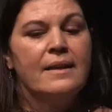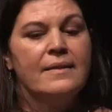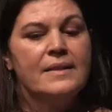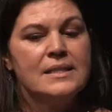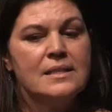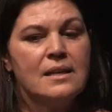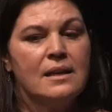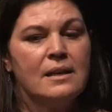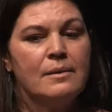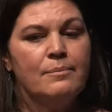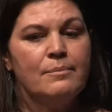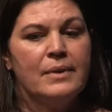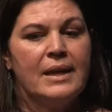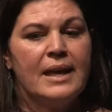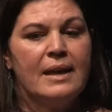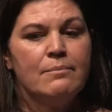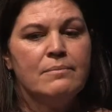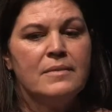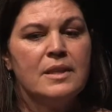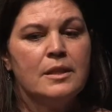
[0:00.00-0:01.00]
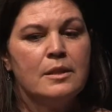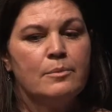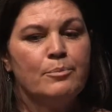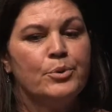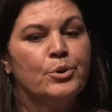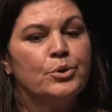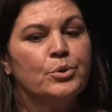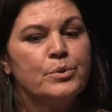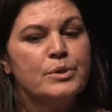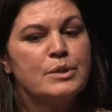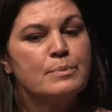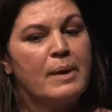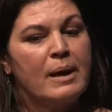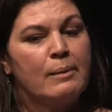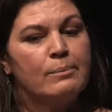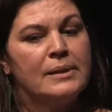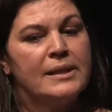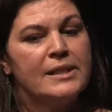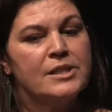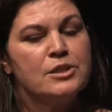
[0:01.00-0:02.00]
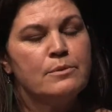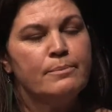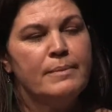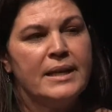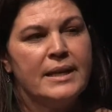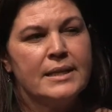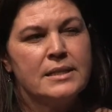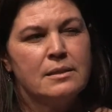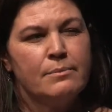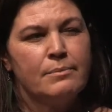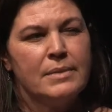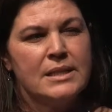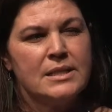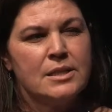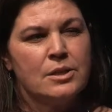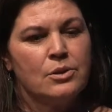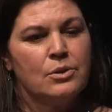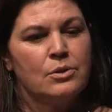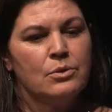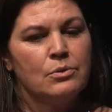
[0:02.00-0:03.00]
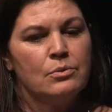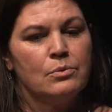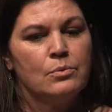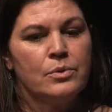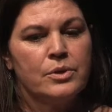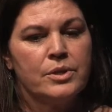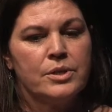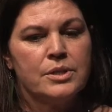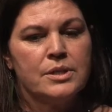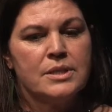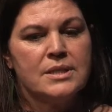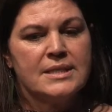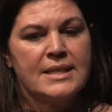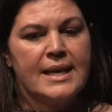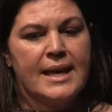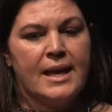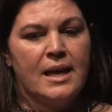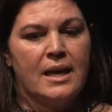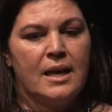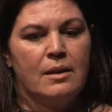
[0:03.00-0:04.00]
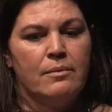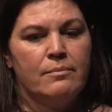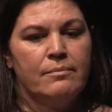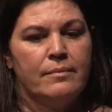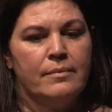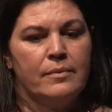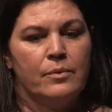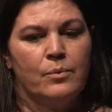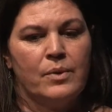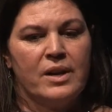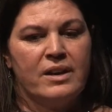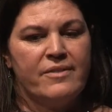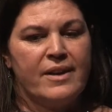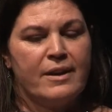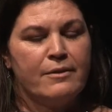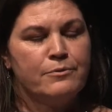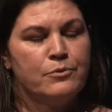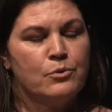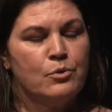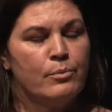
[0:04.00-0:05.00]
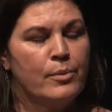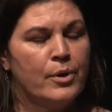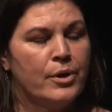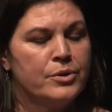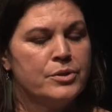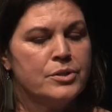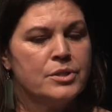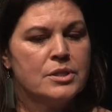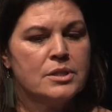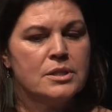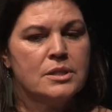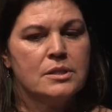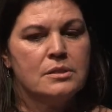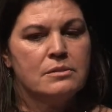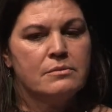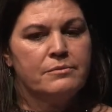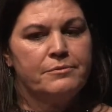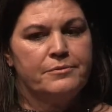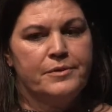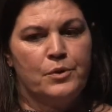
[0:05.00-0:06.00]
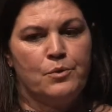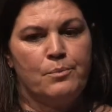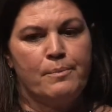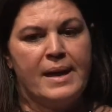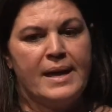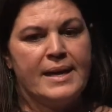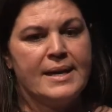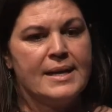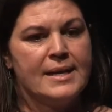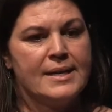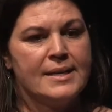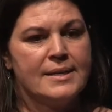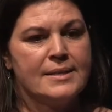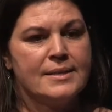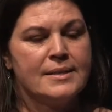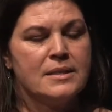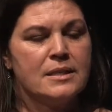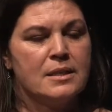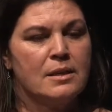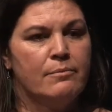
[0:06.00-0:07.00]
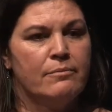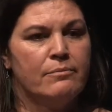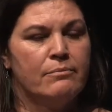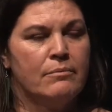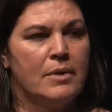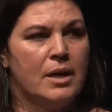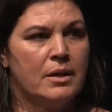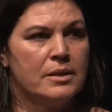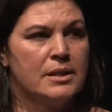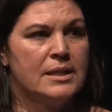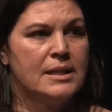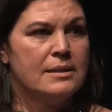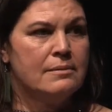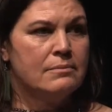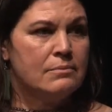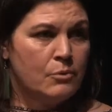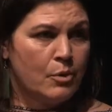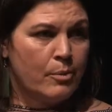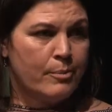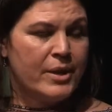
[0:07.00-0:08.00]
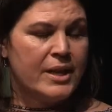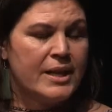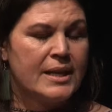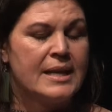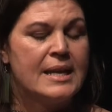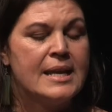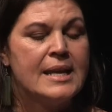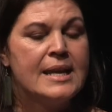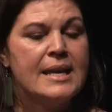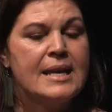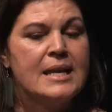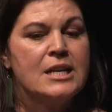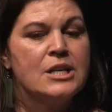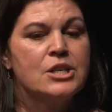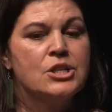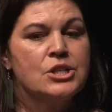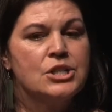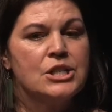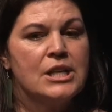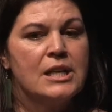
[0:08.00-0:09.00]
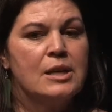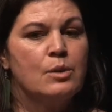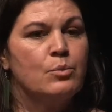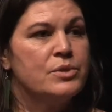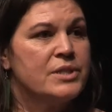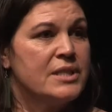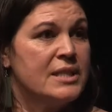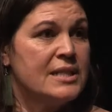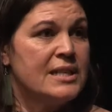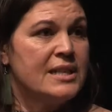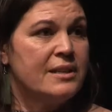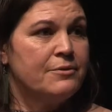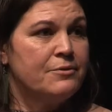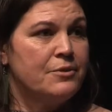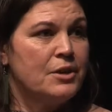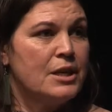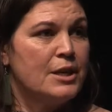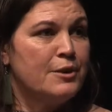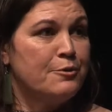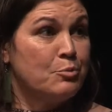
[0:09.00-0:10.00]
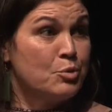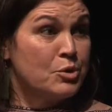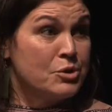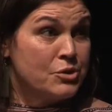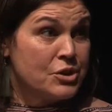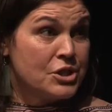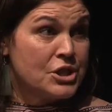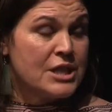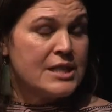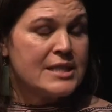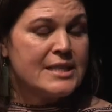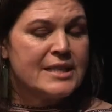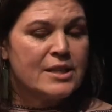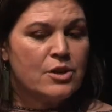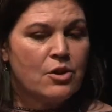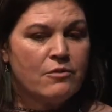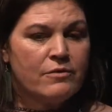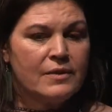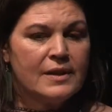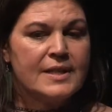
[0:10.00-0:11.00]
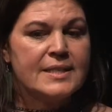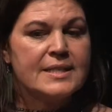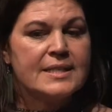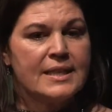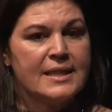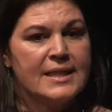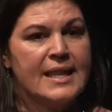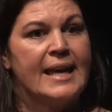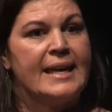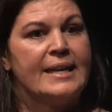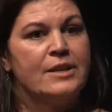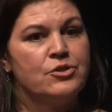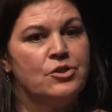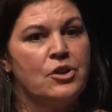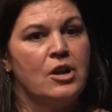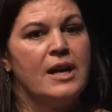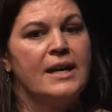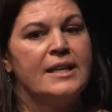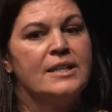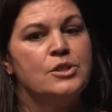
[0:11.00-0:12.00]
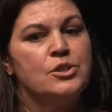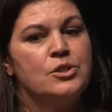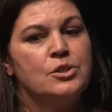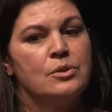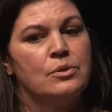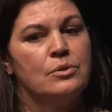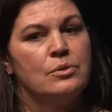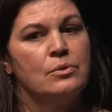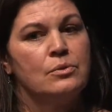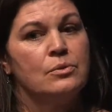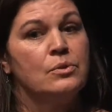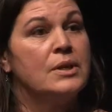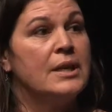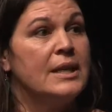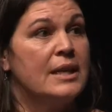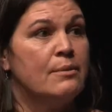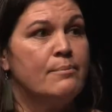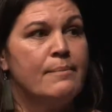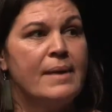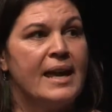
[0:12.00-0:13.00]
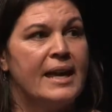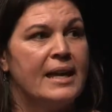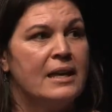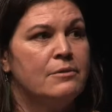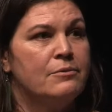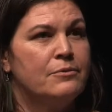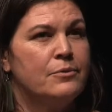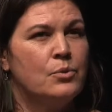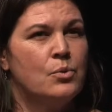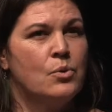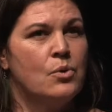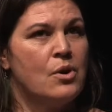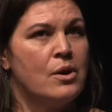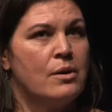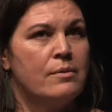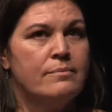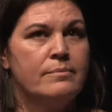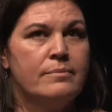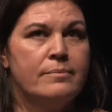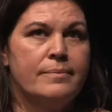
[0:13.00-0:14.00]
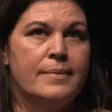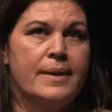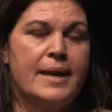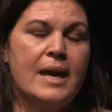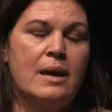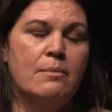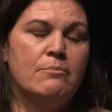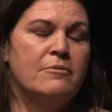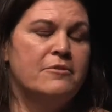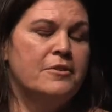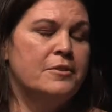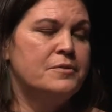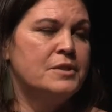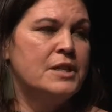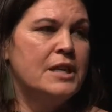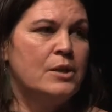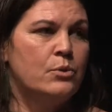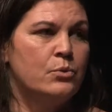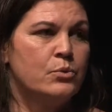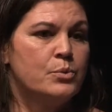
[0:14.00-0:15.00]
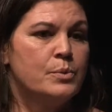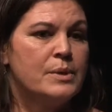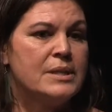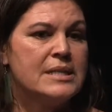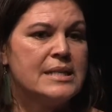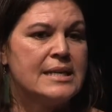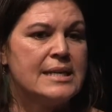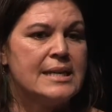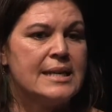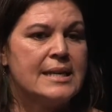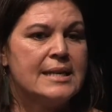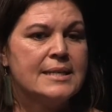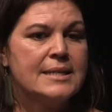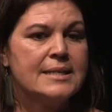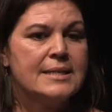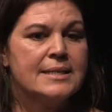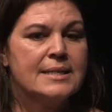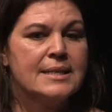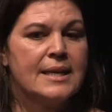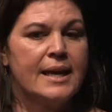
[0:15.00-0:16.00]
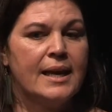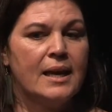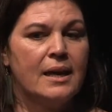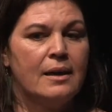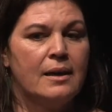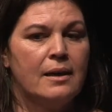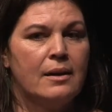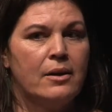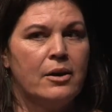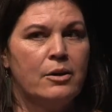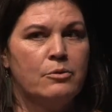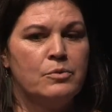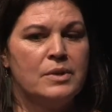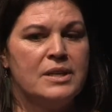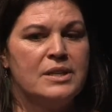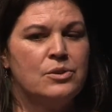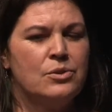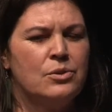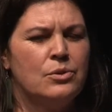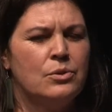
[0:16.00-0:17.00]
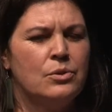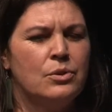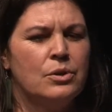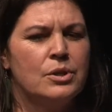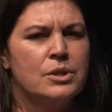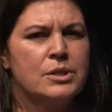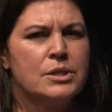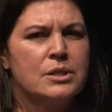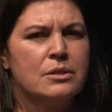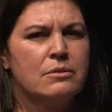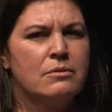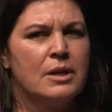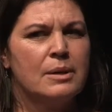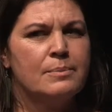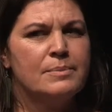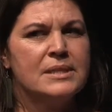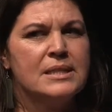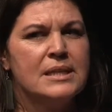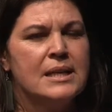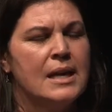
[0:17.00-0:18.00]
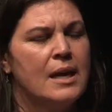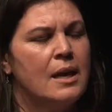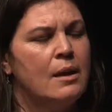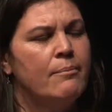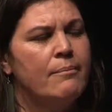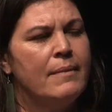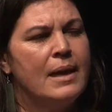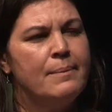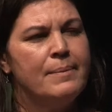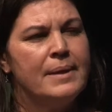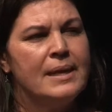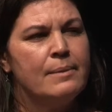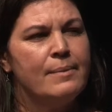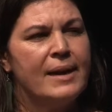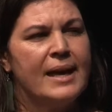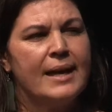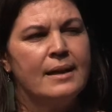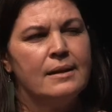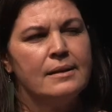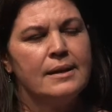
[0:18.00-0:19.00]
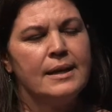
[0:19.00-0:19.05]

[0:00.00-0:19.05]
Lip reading: the time that the book was published, Merata Meta, who was one of our foremost filmmakers, a Māori woman, she was a dear friend of Patricia's, the novelist, and they tried to get it made for 15 or 20 years. I read her script maybe about